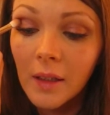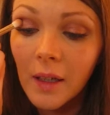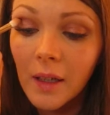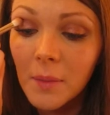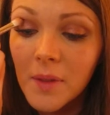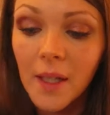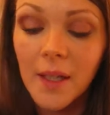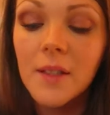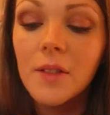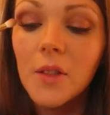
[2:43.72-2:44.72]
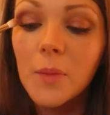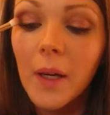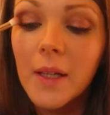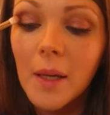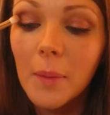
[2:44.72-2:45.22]
and I'm starting just
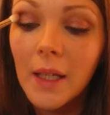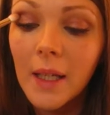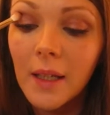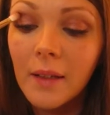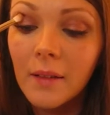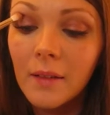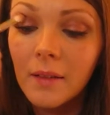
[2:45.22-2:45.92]
by dabbing it in.